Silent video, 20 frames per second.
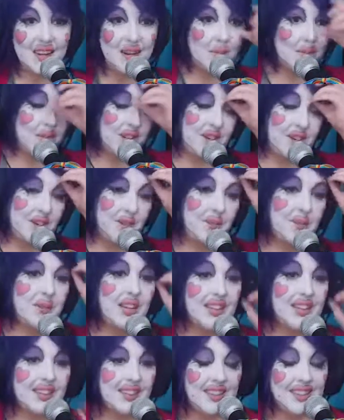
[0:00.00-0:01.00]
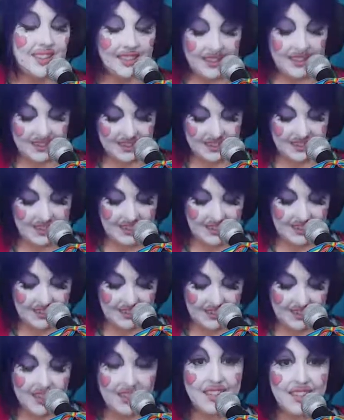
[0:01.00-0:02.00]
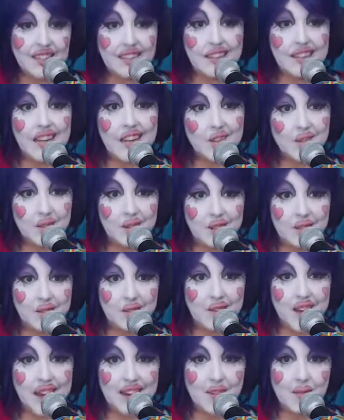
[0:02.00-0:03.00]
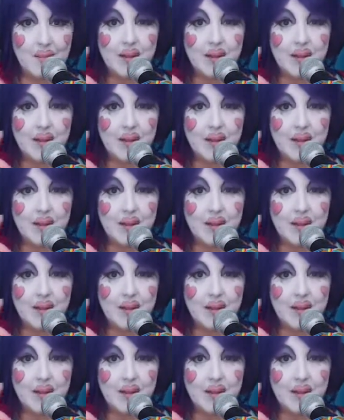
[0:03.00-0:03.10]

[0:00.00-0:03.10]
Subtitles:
up to do like the electric effects.